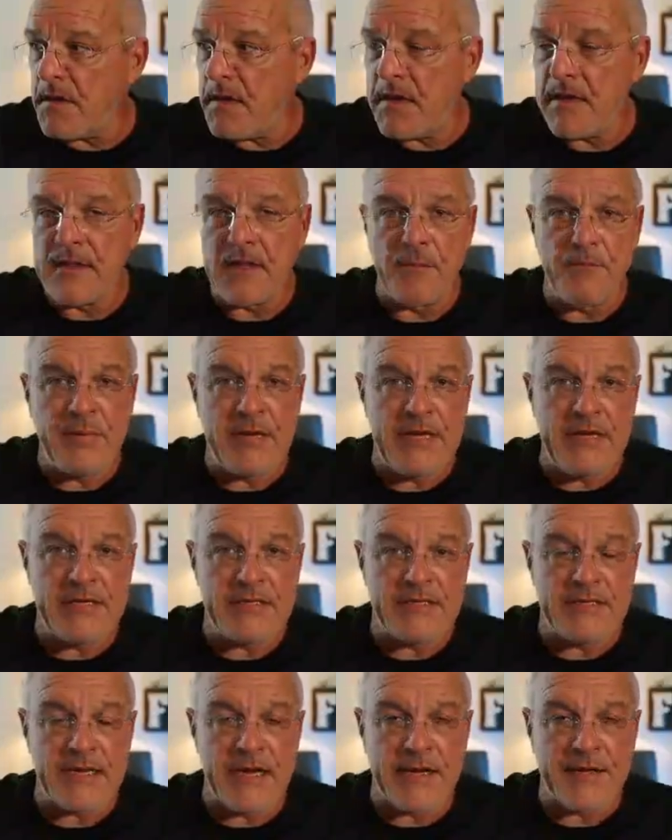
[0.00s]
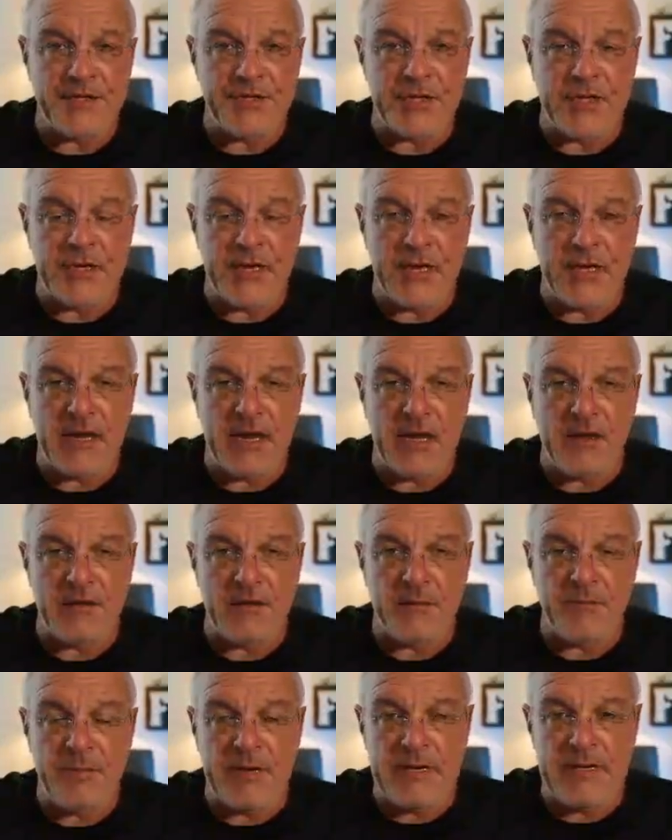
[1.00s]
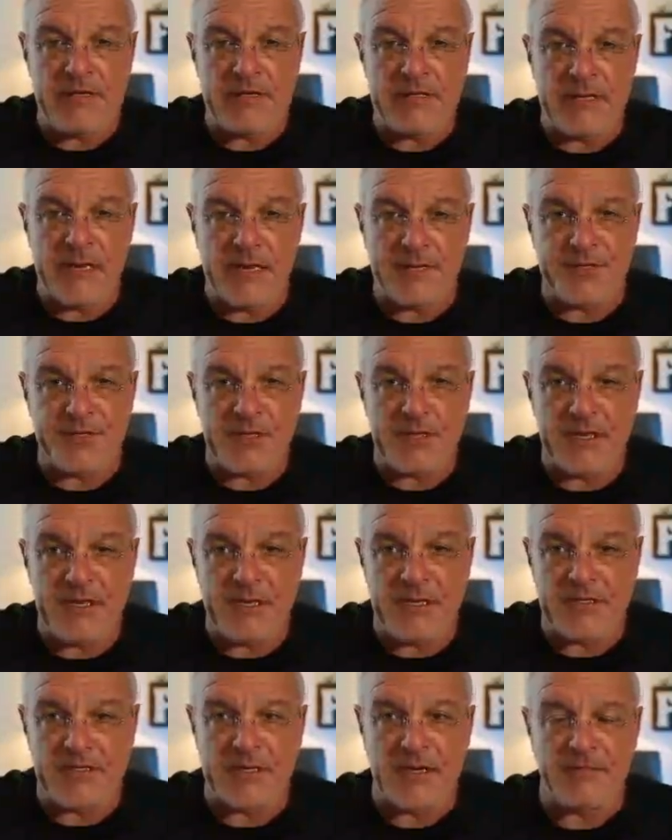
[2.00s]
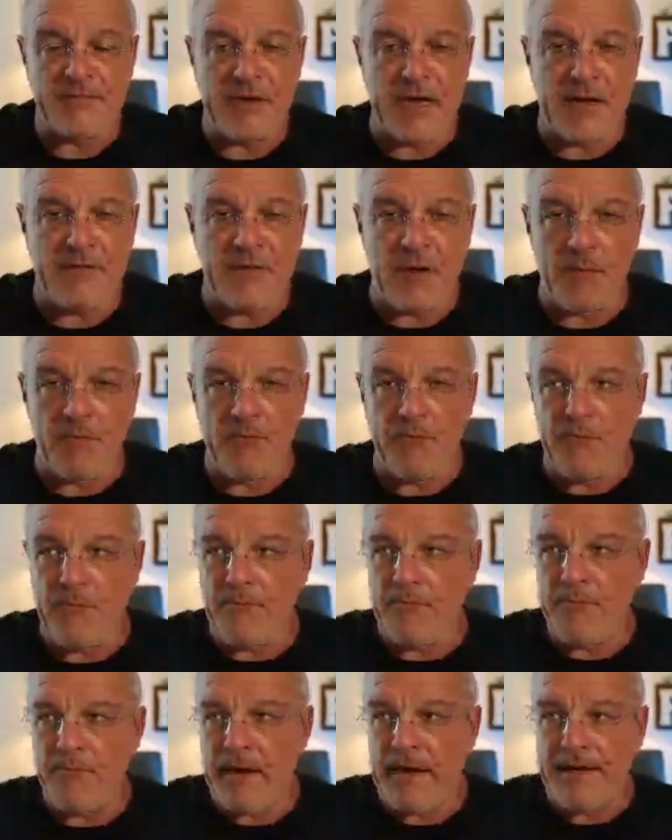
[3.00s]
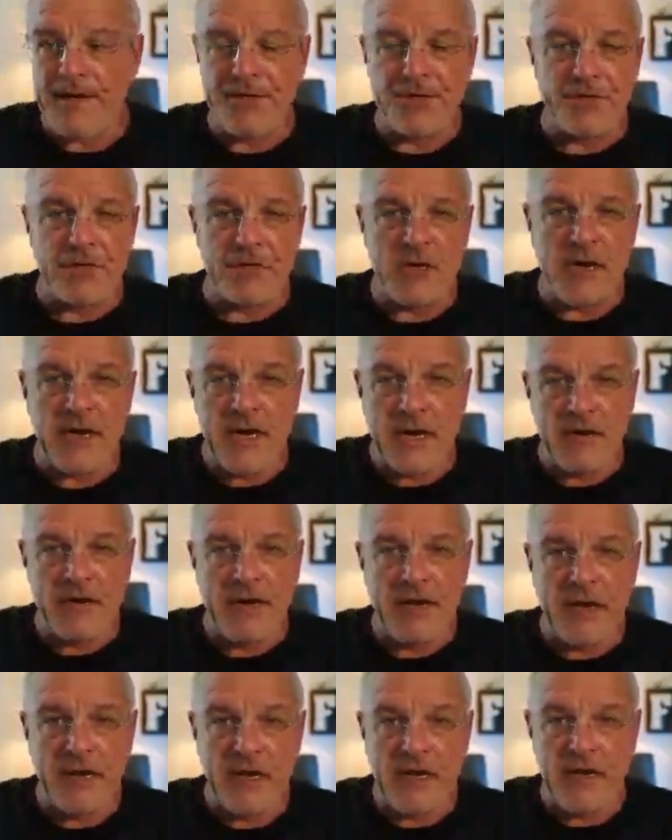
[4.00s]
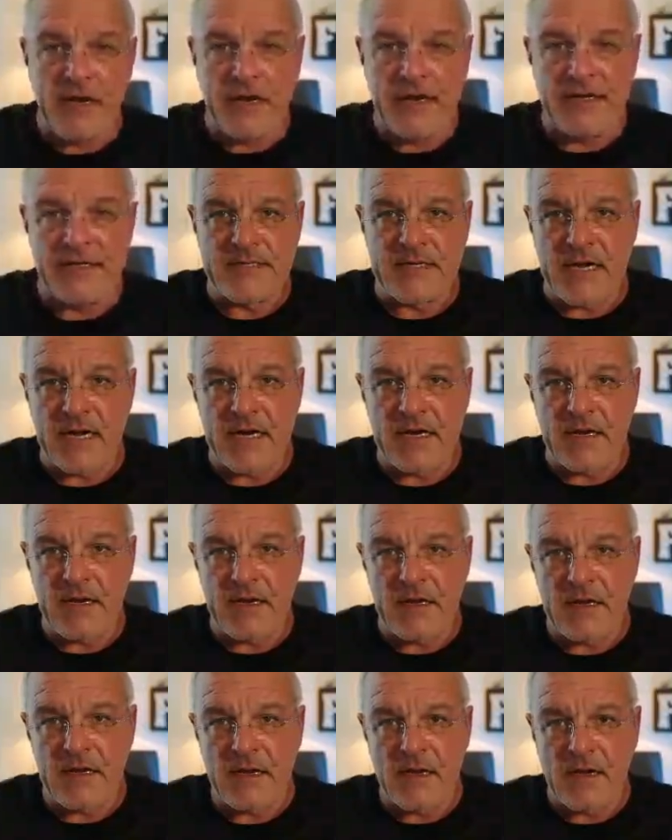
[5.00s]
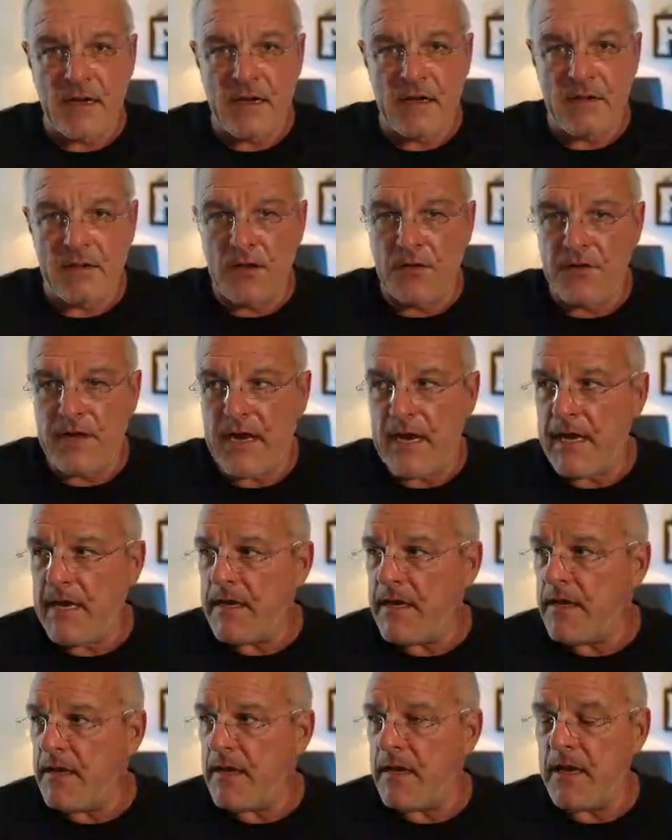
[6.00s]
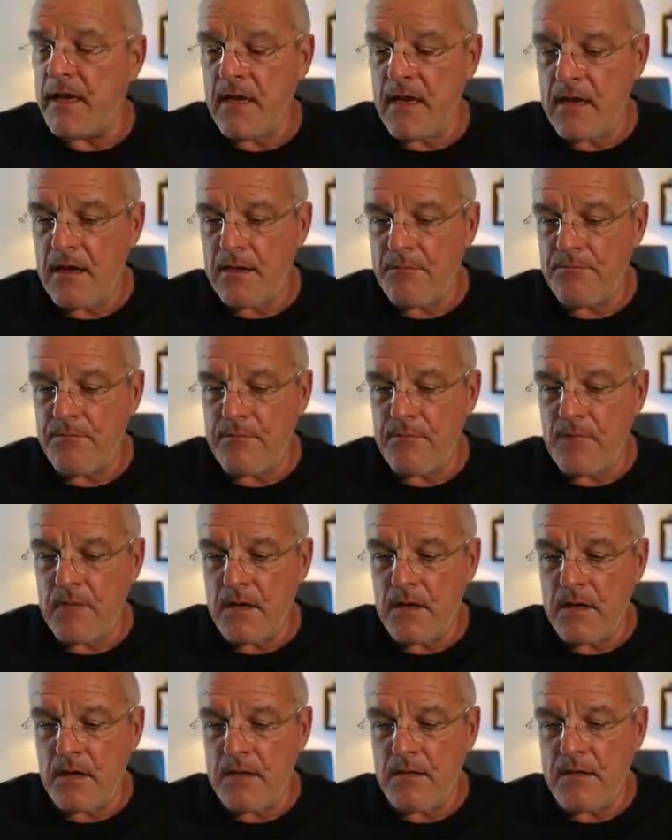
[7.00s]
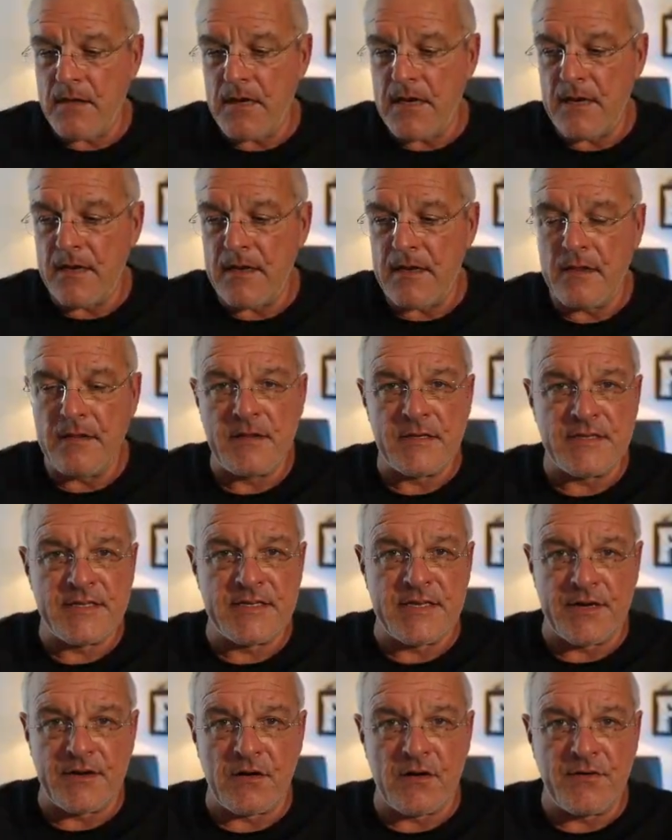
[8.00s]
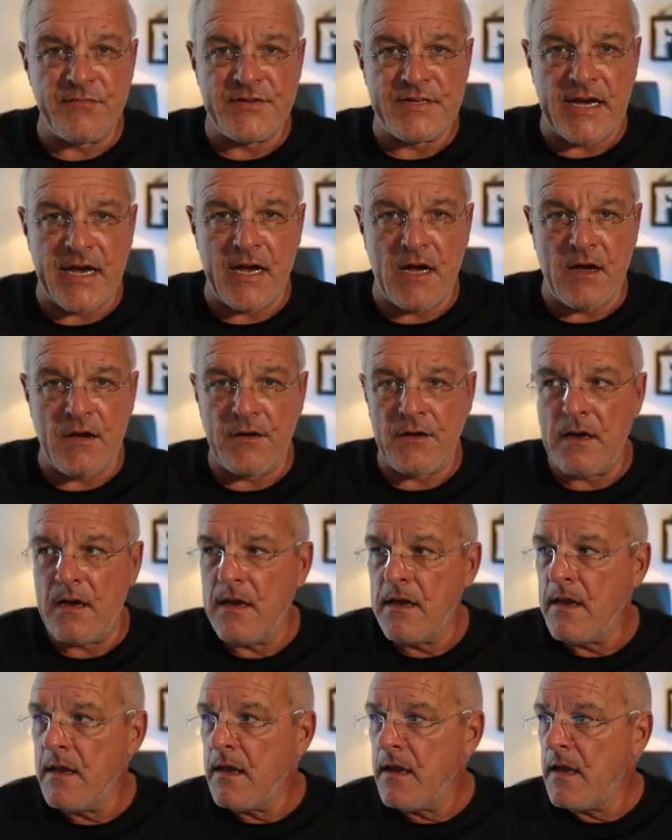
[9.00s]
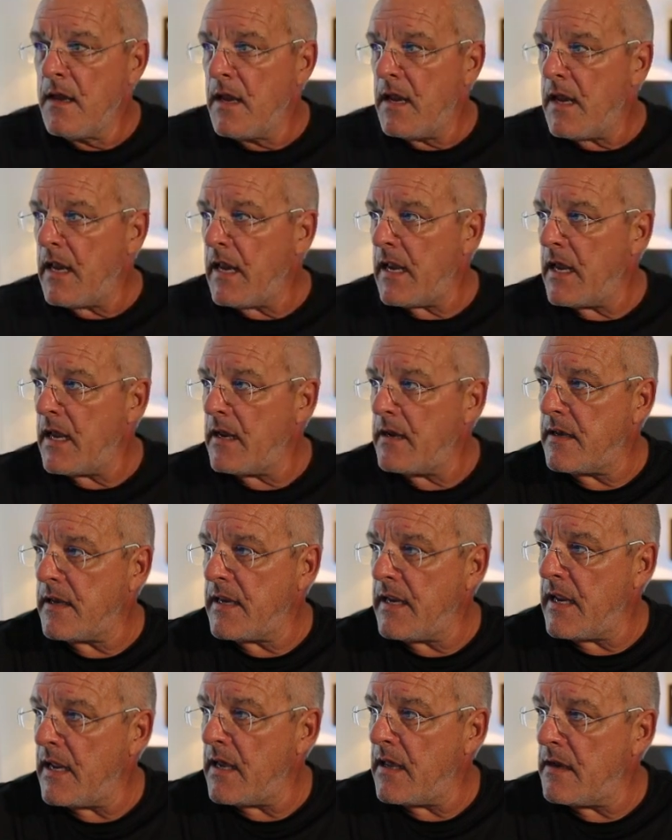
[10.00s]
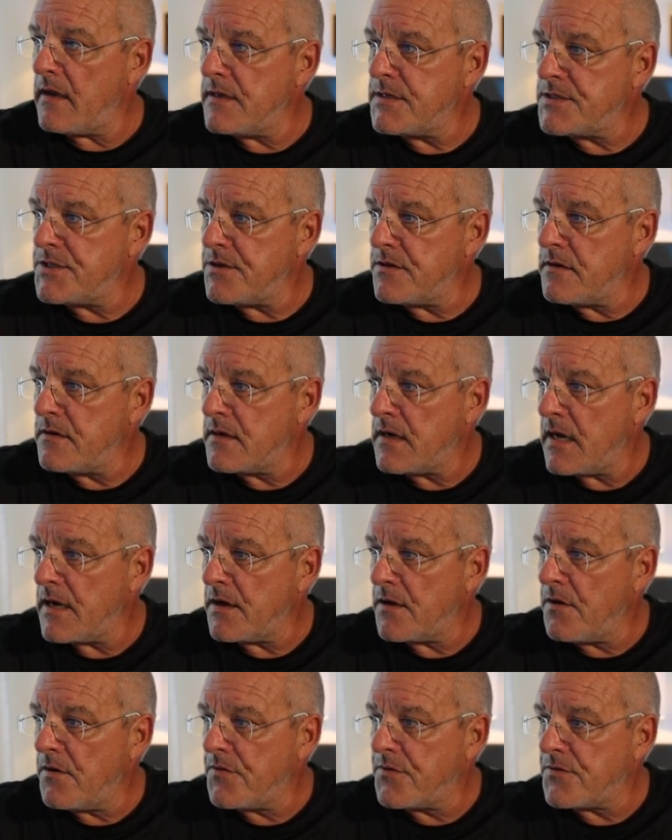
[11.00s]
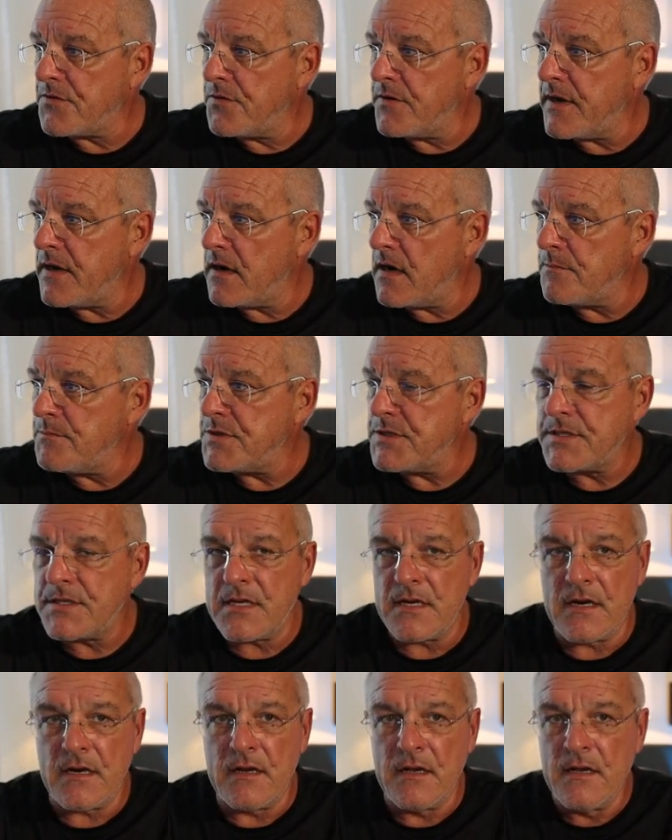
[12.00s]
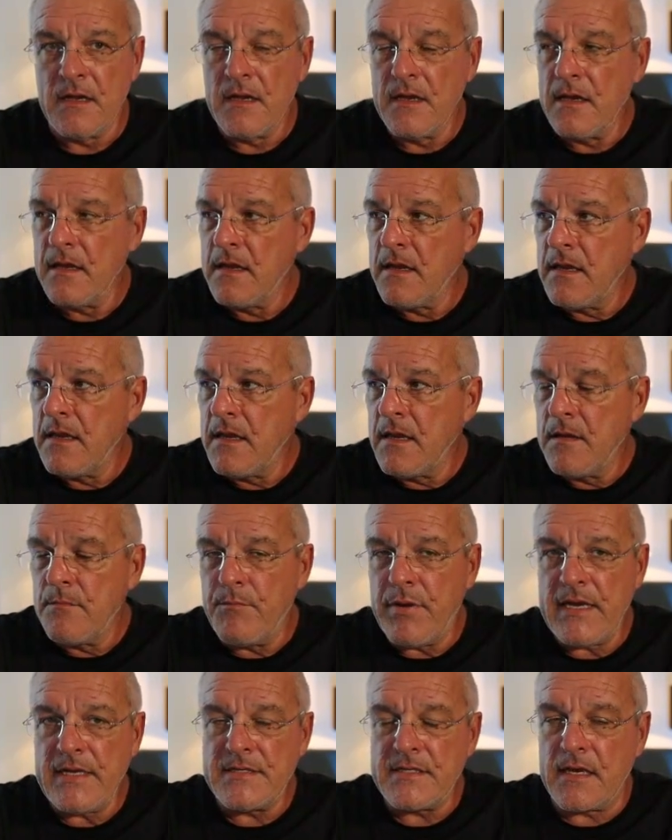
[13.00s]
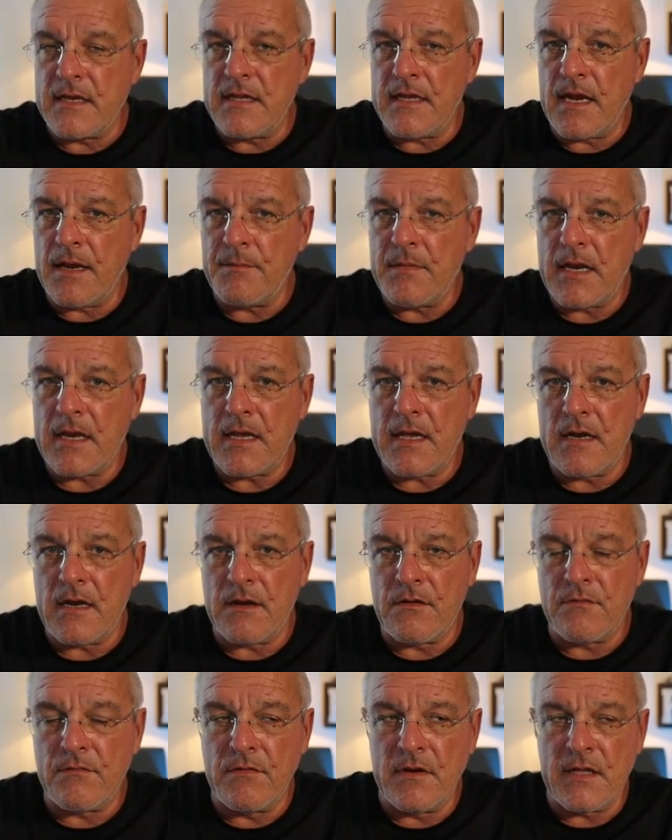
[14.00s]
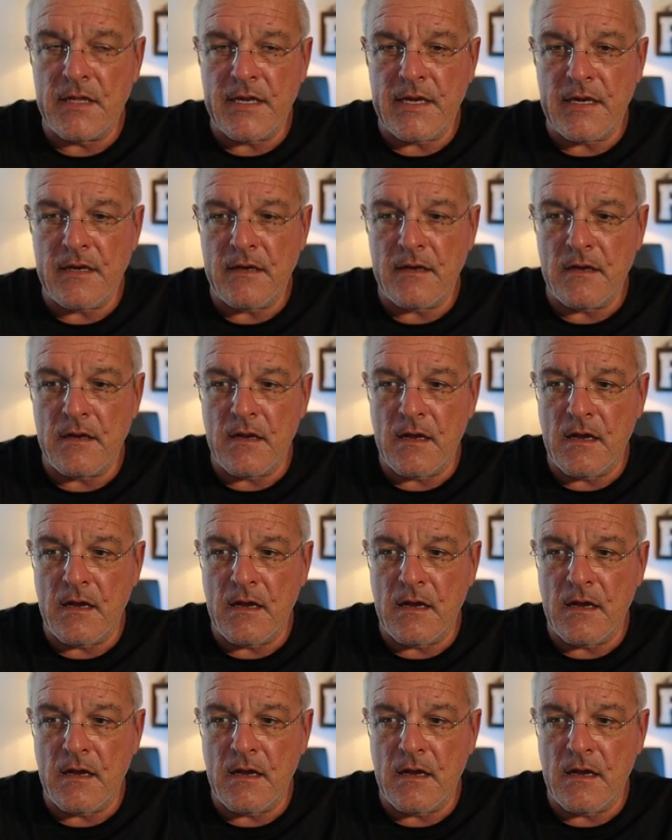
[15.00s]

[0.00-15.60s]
in the P section, and now the P section is a kind of a major area. It's kind of located in the center of town, and again, as you kind of go through here, I'm not going to really